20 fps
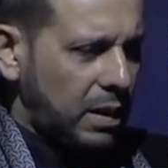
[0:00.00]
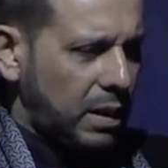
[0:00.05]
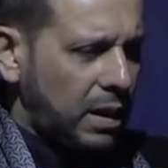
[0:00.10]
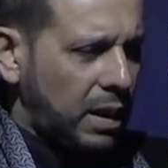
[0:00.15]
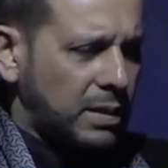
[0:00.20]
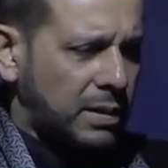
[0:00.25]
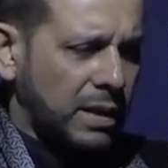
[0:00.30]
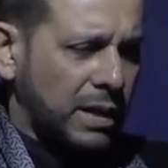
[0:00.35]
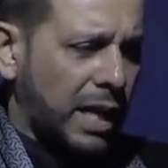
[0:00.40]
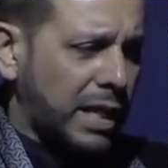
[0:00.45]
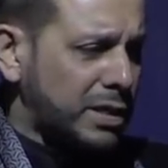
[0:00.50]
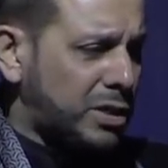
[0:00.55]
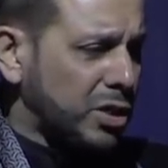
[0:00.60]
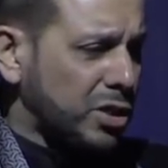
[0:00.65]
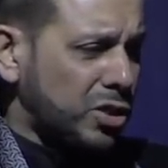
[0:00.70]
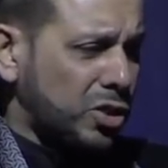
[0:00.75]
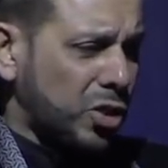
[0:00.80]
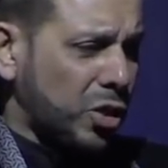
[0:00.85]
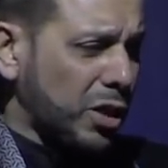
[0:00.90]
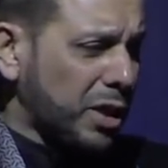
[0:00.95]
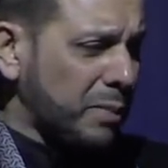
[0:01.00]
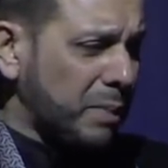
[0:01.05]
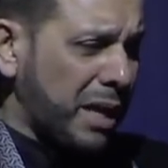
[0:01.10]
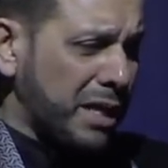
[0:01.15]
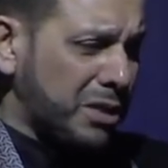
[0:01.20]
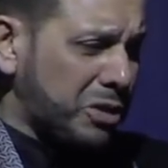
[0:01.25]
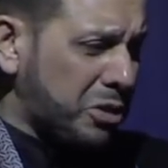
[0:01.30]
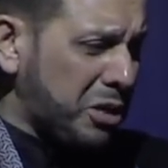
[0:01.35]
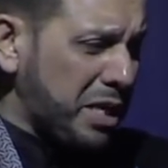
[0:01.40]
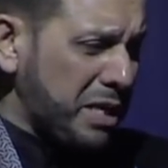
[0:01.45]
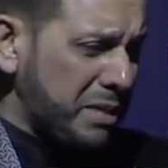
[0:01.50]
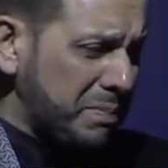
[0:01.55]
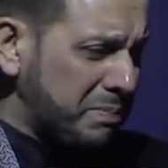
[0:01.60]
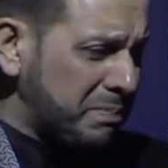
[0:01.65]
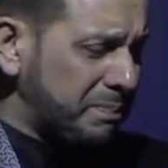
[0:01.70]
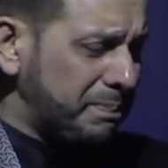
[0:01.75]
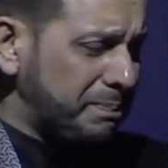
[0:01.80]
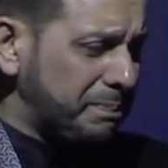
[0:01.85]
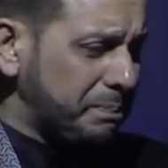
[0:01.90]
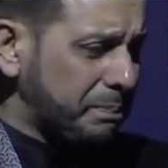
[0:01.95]
He said, I just saw in my dream
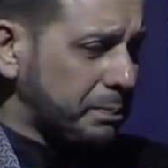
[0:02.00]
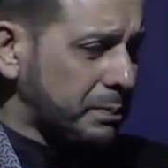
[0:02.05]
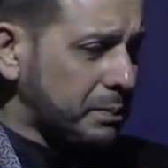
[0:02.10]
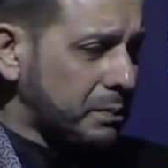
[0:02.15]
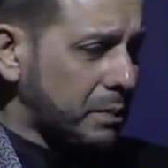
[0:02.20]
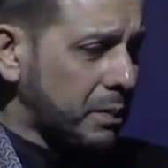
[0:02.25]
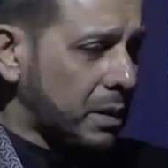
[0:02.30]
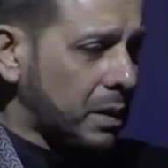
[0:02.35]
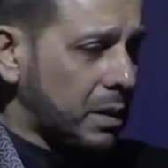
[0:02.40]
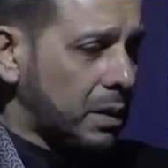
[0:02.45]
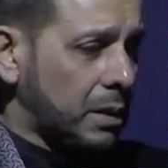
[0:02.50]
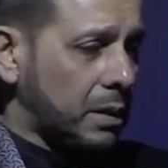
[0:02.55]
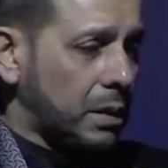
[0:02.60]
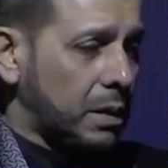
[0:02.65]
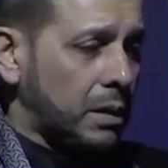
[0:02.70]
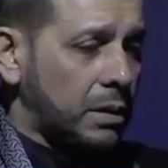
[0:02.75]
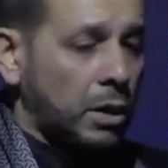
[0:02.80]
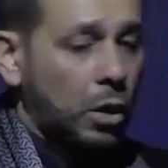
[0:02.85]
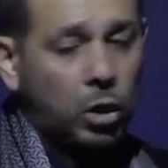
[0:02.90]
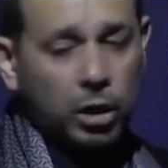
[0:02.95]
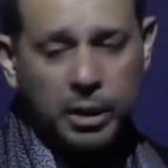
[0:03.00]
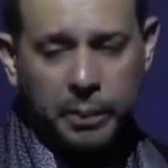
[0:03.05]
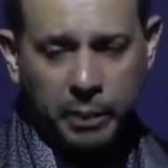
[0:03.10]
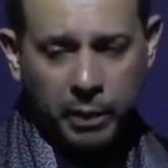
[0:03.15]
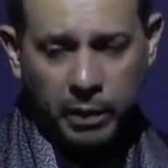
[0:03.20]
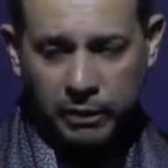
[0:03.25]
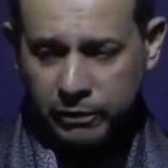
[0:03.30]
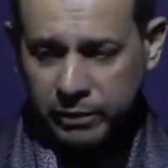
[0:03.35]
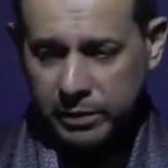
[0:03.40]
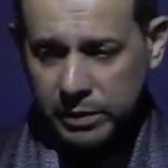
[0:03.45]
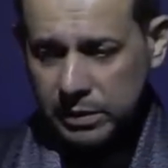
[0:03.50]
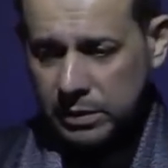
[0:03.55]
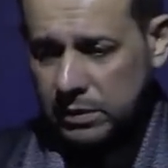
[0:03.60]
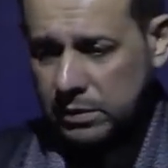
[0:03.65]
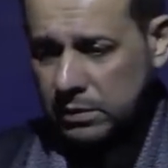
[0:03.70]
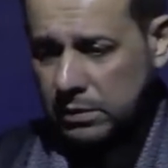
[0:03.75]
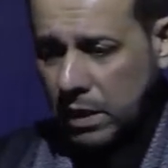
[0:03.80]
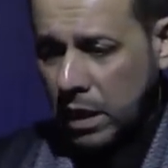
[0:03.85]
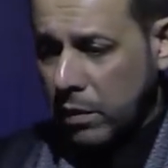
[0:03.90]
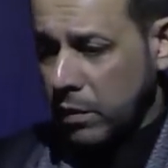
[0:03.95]
the Holy Prophet,
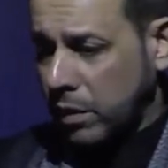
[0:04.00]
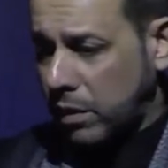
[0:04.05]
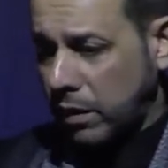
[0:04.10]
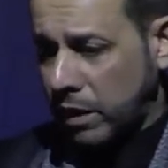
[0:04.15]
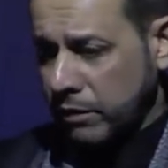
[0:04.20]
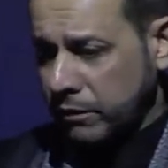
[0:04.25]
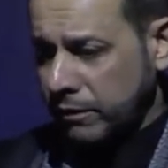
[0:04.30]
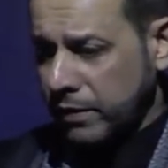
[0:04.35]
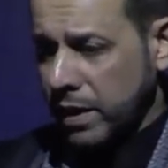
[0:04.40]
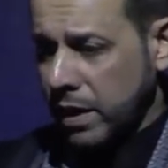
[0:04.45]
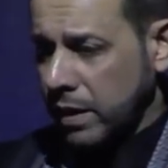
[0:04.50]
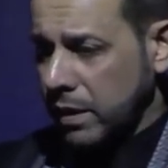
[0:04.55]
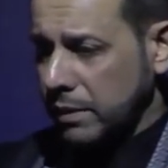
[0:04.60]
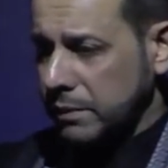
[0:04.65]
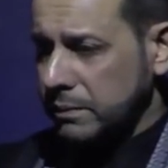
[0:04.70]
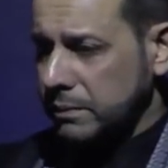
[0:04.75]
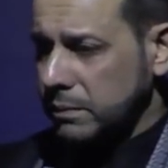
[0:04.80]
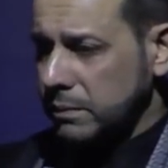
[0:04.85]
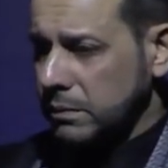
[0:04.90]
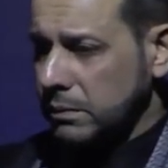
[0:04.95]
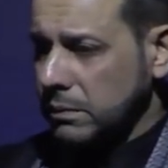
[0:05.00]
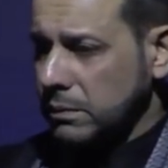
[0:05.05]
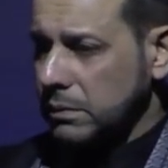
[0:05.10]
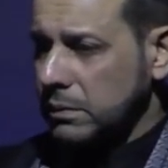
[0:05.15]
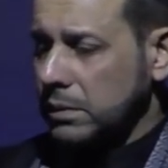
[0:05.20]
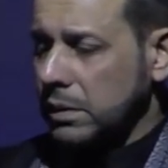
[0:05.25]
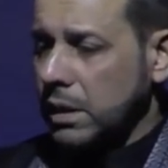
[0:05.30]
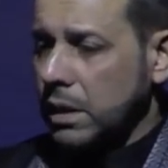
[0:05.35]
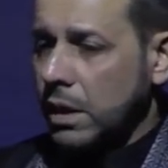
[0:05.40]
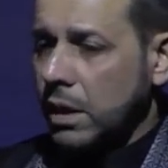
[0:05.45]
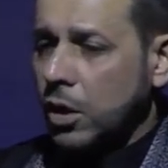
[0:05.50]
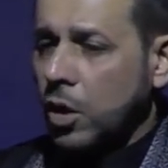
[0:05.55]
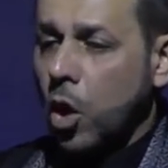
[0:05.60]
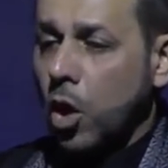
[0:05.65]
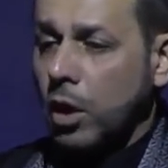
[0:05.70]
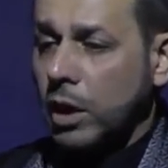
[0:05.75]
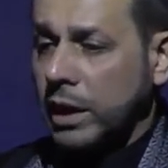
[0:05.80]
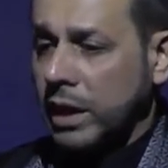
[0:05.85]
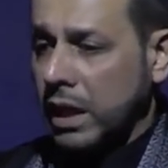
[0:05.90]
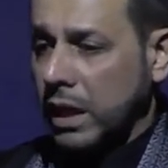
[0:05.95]
our grandfather,
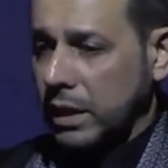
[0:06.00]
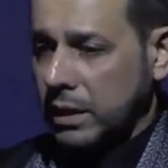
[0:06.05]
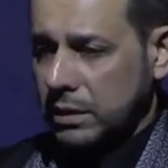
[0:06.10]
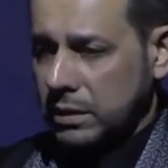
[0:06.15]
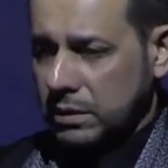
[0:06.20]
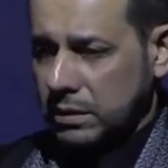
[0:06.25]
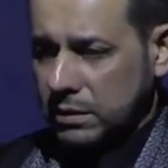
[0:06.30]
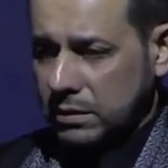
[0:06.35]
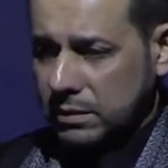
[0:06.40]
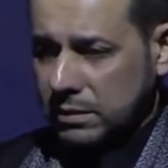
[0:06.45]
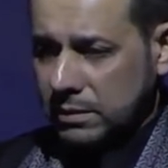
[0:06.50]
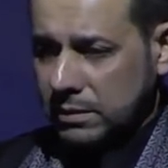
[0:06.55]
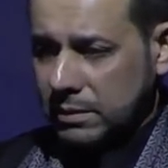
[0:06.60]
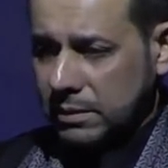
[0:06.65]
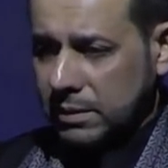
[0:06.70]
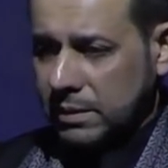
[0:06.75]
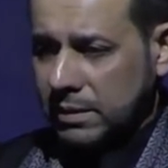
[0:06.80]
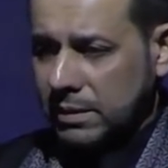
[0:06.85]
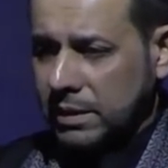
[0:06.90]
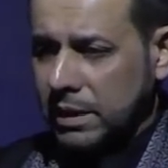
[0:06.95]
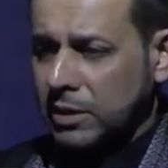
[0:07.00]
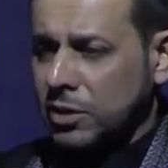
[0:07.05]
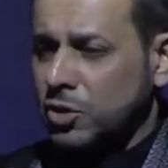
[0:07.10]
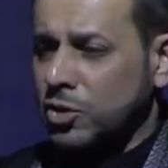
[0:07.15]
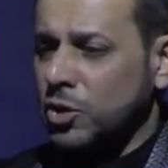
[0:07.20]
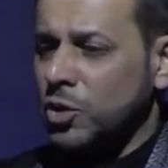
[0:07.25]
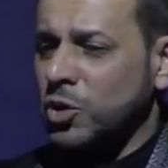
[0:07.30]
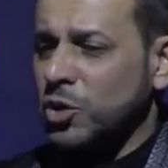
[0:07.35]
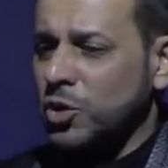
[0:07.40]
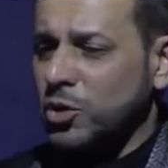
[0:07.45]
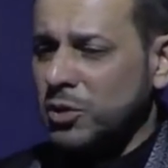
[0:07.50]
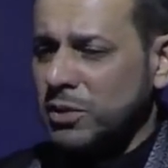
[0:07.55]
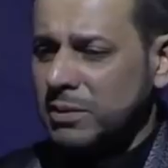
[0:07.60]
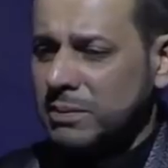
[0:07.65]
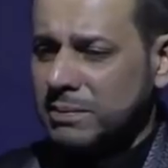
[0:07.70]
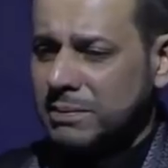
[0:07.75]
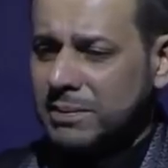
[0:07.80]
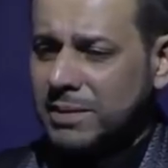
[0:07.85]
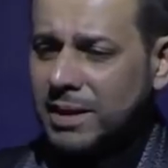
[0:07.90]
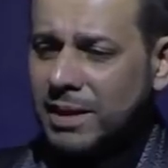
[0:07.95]
calling us that
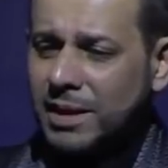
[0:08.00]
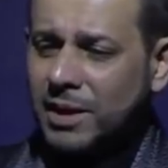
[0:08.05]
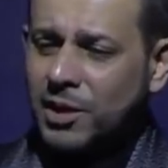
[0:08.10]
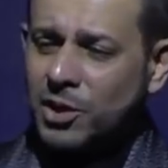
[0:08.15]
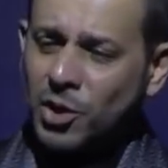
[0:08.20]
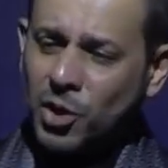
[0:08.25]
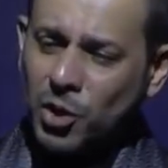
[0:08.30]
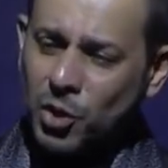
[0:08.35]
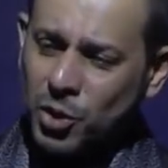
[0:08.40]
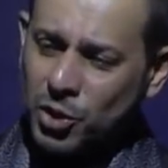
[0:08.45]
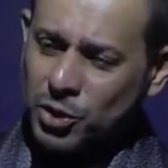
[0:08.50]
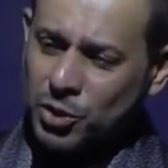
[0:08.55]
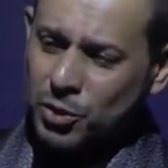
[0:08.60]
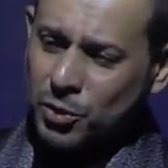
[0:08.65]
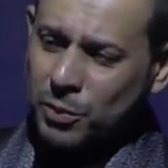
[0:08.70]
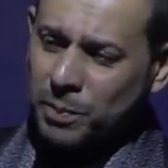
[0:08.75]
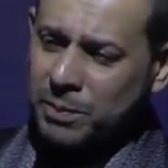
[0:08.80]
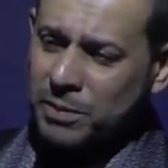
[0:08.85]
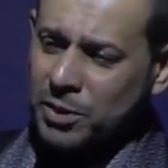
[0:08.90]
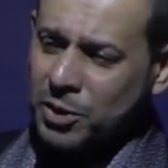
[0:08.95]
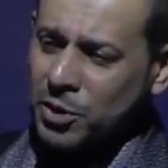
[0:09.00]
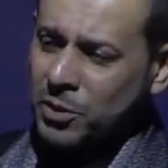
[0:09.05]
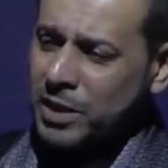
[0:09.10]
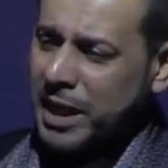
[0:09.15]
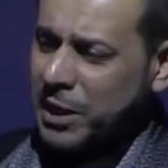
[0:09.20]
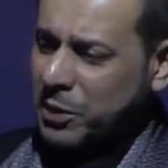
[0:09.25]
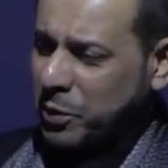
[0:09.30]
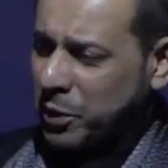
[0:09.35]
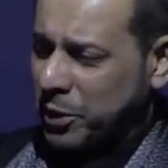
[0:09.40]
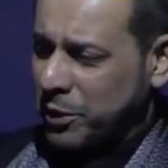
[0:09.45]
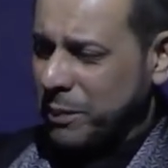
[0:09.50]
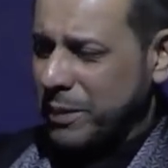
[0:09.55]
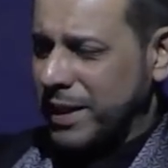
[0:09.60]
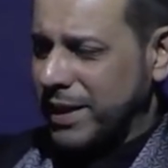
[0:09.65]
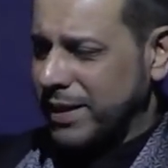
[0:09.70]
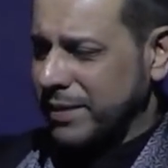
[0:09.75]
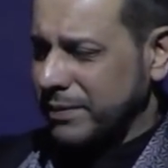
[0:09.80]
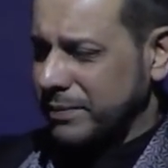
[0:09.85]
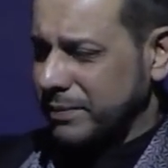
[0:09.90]
soon you're going to unite with me.